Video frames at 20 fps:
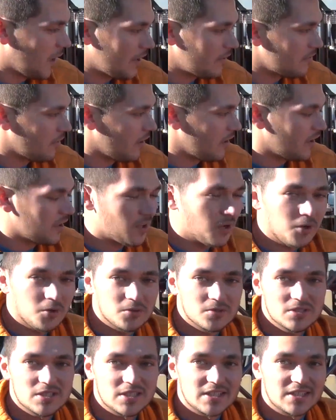Hydraulic
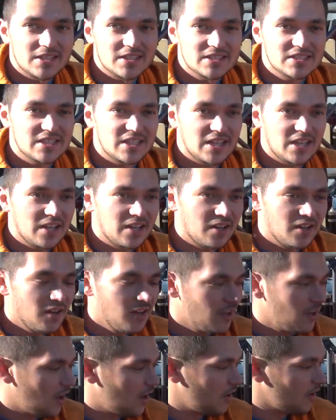hoses and
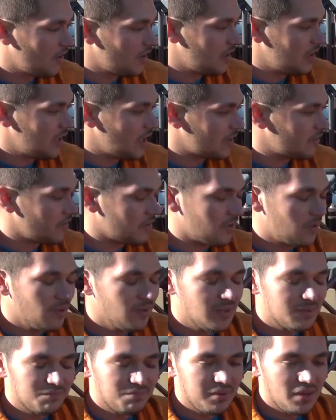all the
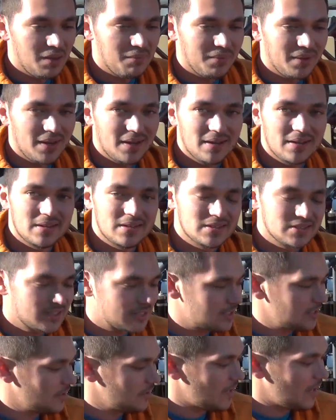electrical and plumbing is
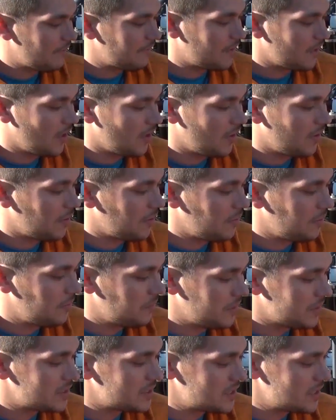still left to go,
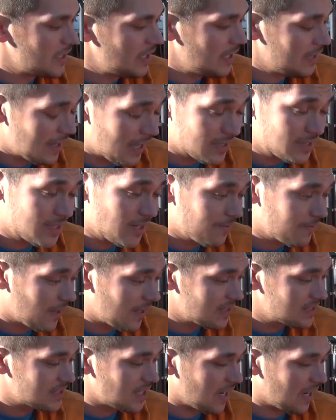which that stuff
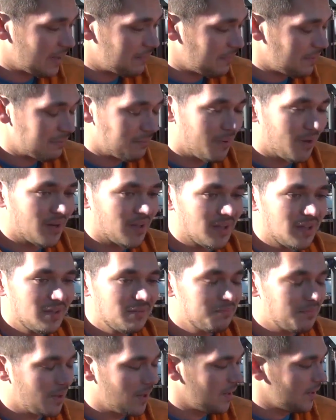takes time and
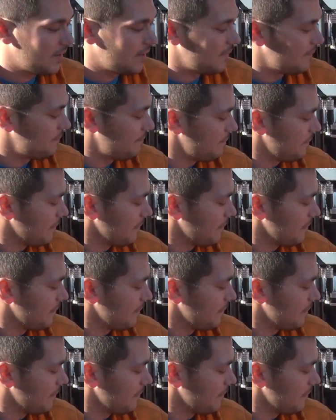money, but